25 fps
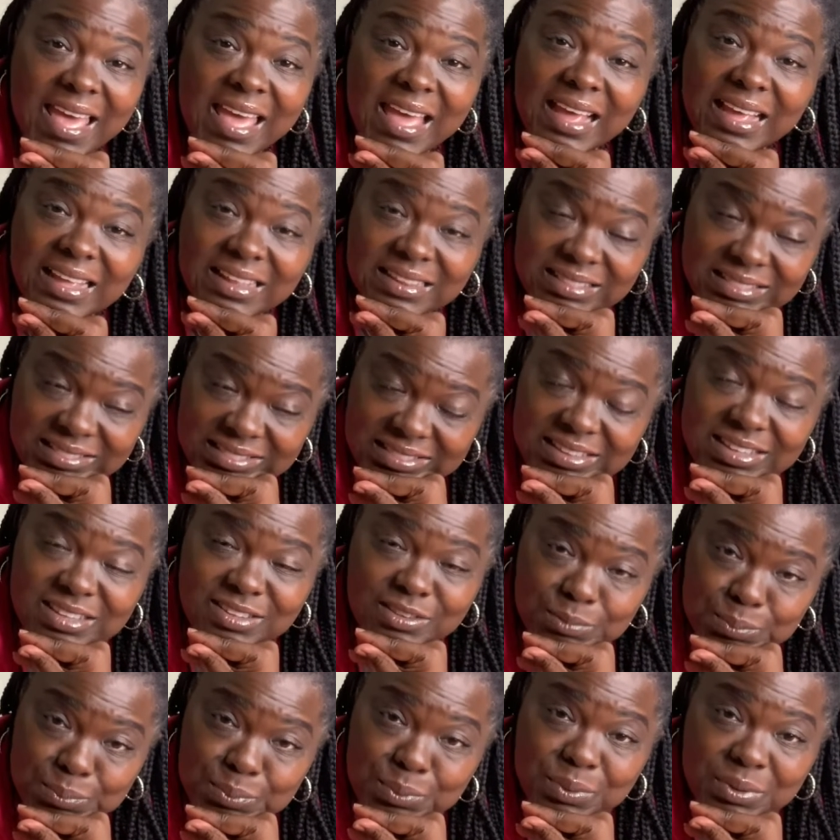at
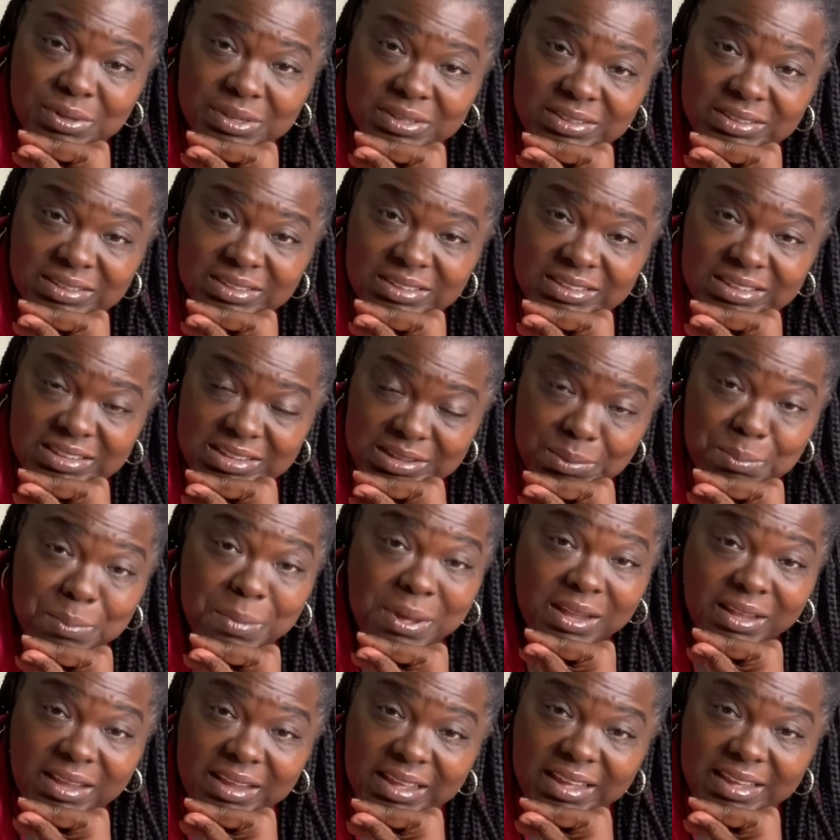this point in my
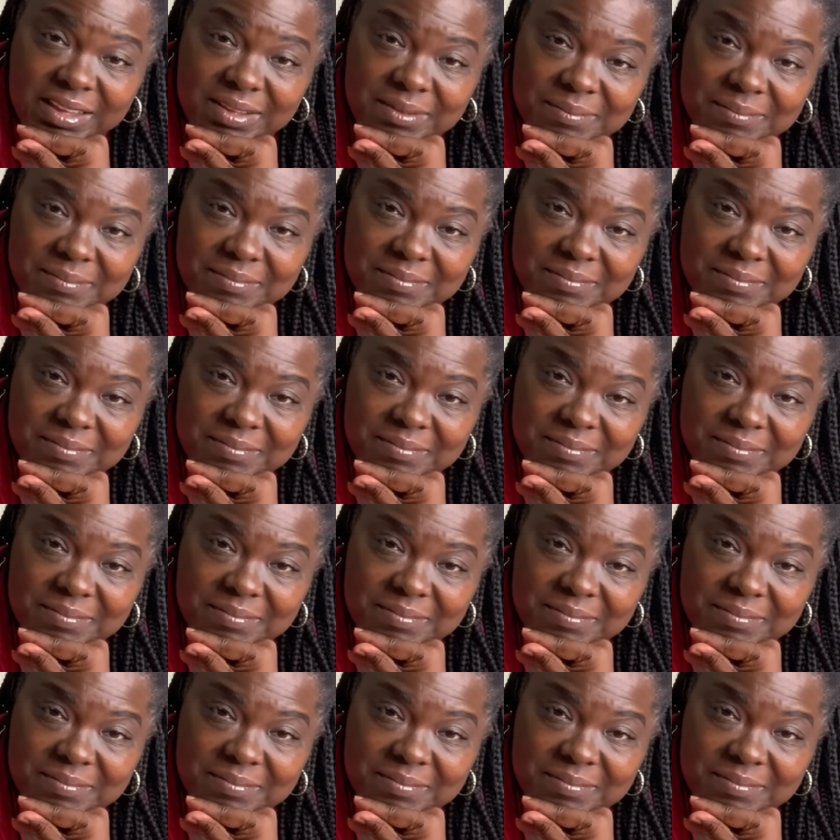life.